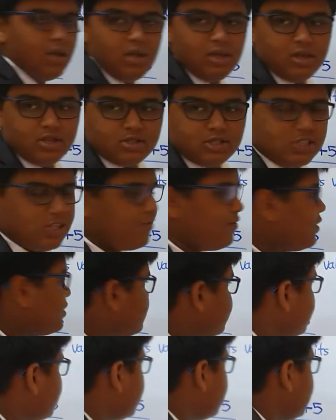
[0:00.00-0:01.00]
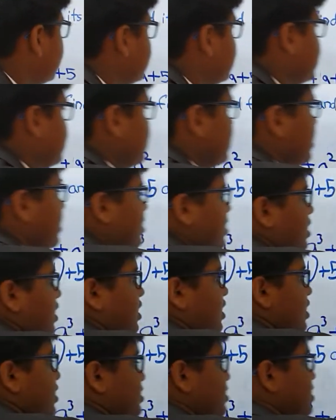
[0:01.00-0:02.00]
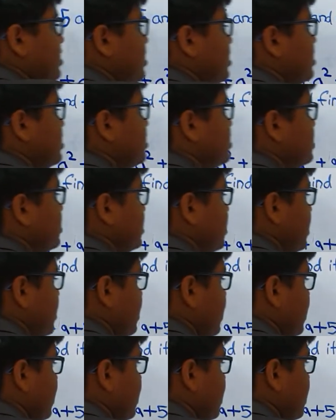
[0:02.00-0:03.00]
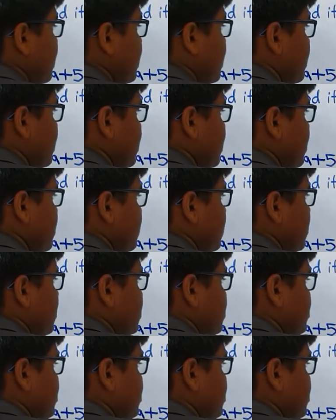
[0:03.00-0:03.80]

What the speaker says: so the first one is, they are asking is a equals